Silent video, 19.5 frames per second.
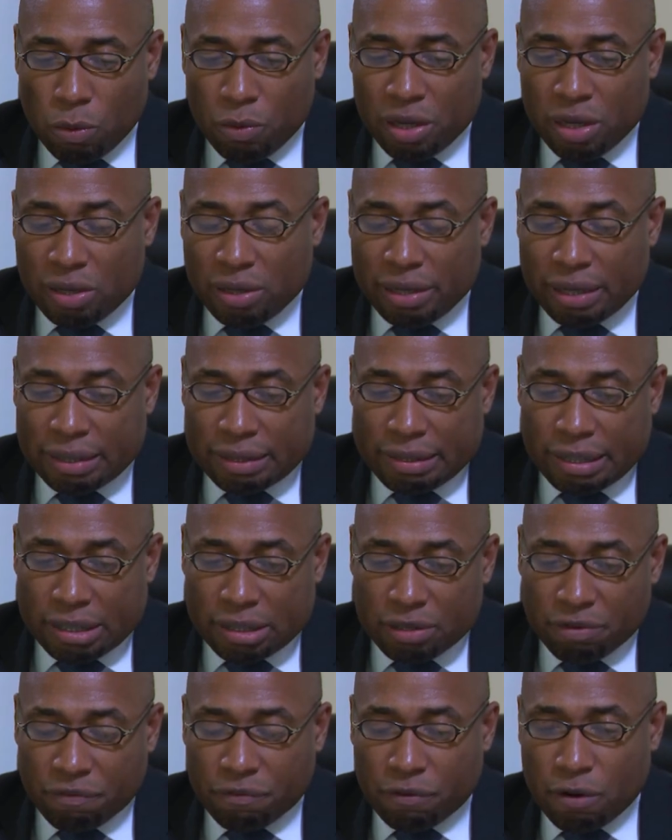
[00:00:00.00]
We collect
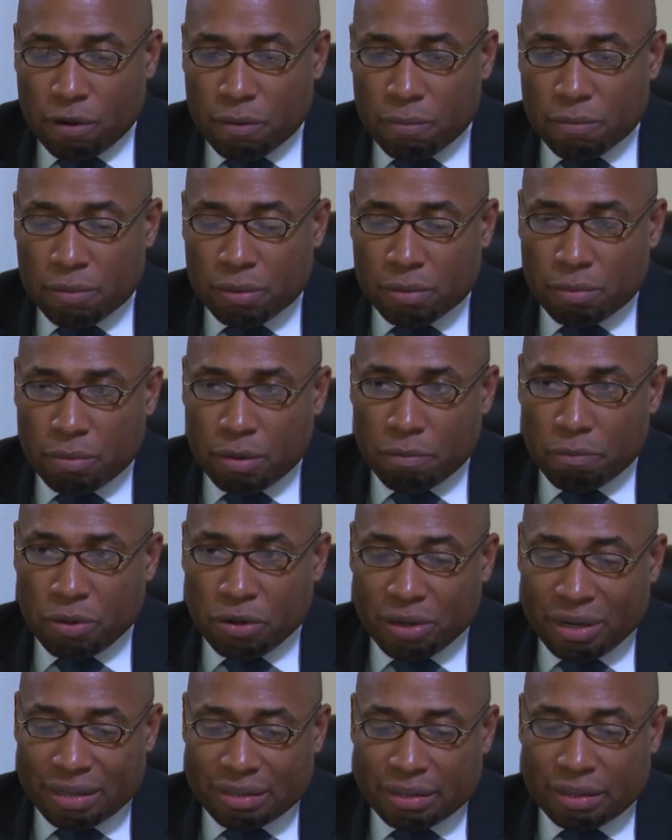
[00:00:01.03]
data from
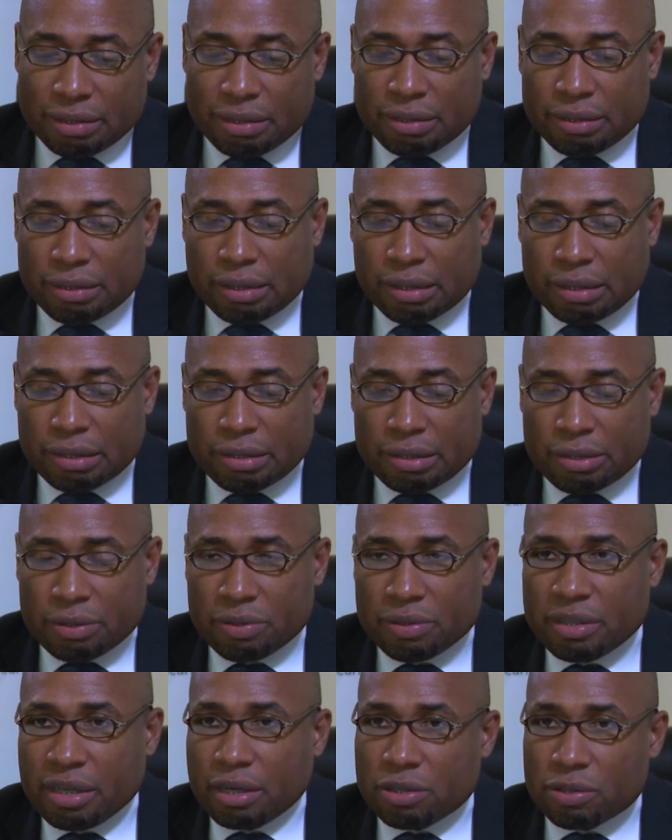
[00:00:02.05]
murder statistics
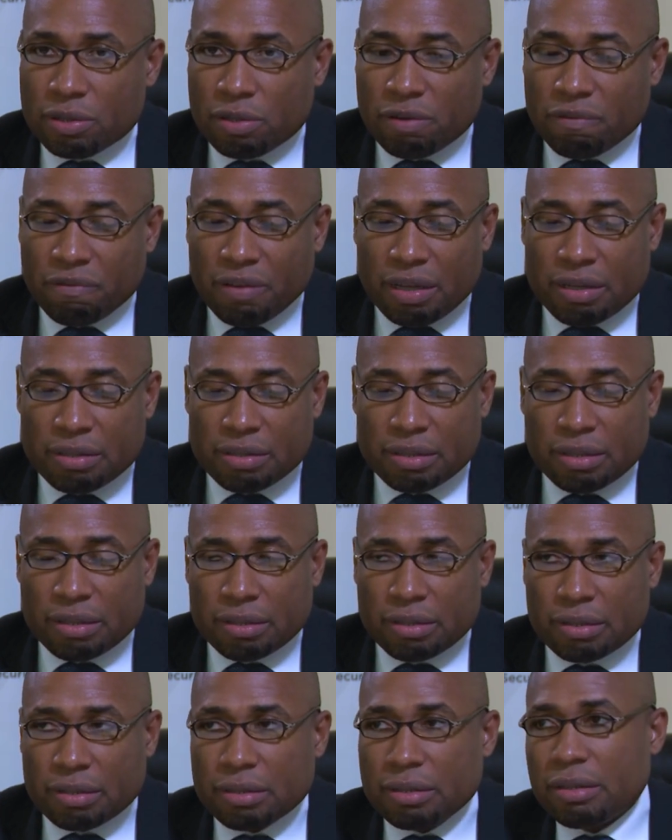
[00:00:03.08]
to sexual
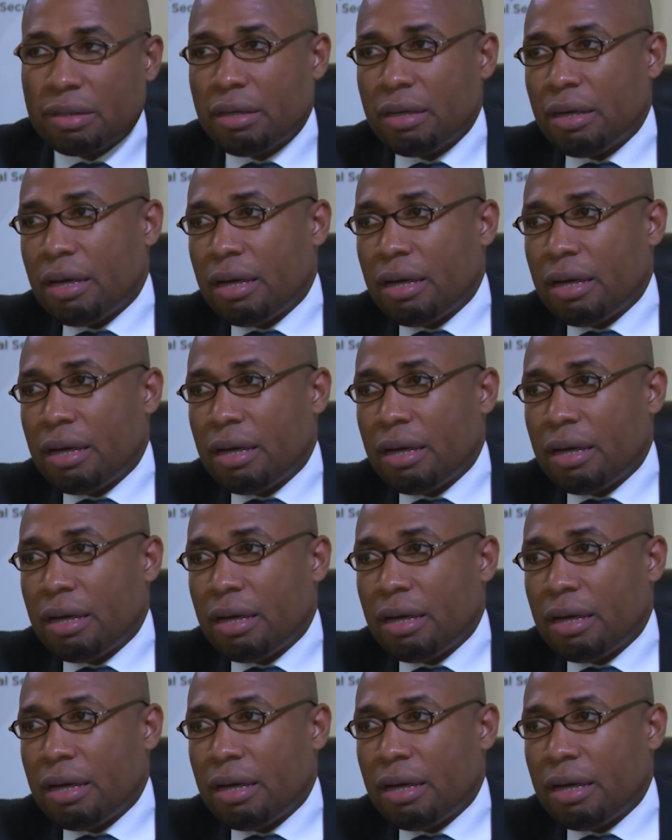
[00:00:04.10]
offenses,